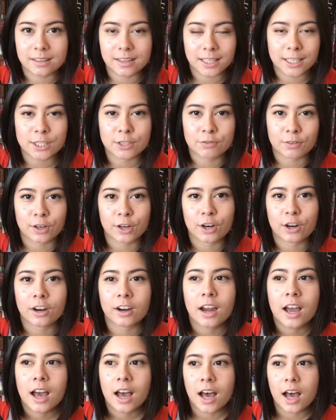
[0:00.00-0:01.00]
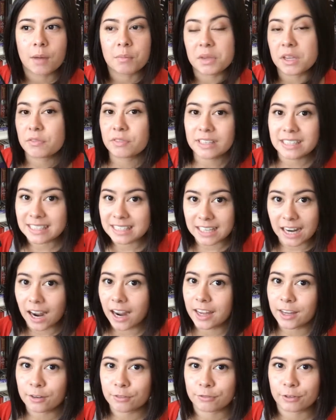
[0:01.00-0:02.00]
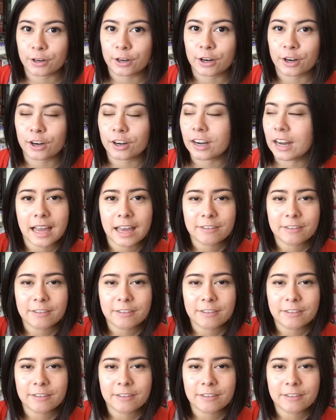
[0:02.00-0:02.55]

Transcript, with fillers: things for her, um, even dying for her.